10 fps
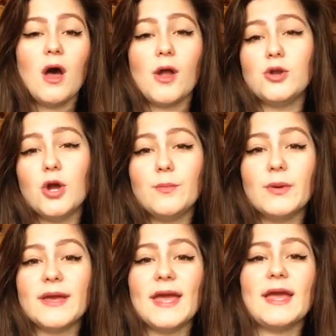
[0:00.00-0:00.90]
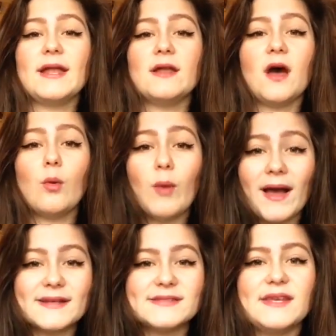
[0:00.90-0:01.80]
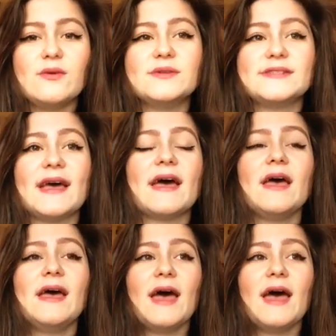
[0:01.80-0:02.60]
a notebook in, a wax seal set,